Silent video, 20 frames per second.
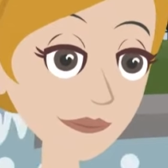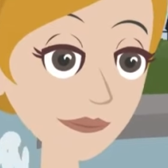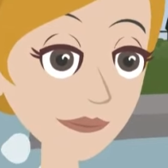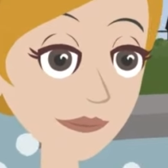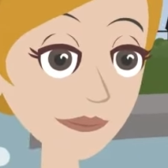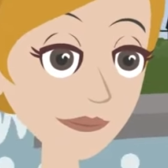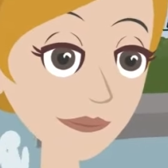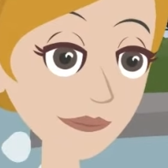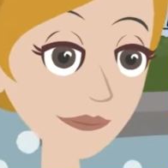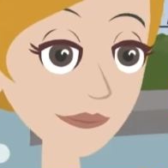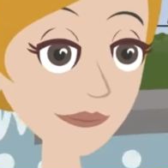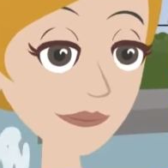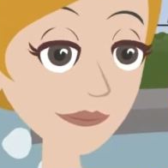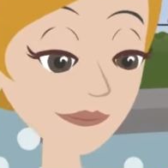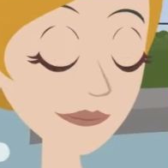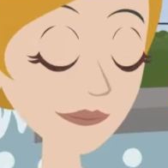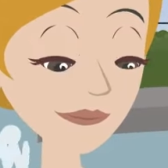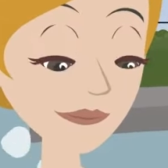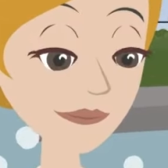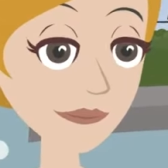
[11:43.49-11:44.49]
because it was a,
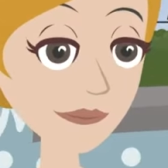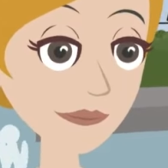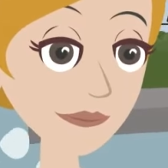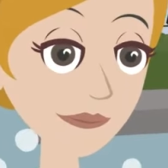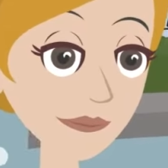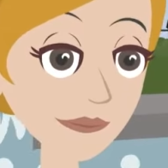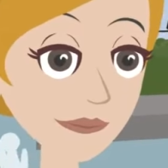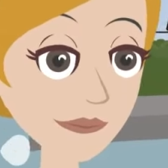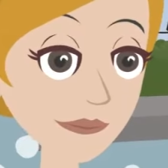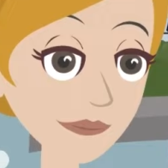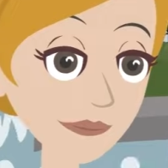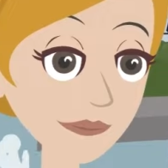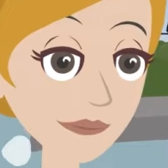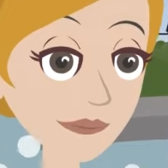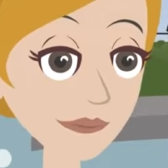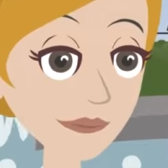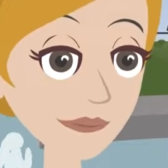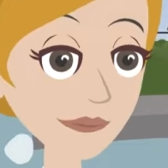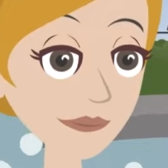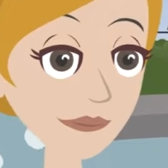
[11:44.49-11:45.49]
what else? A, yeah. sta- a stable what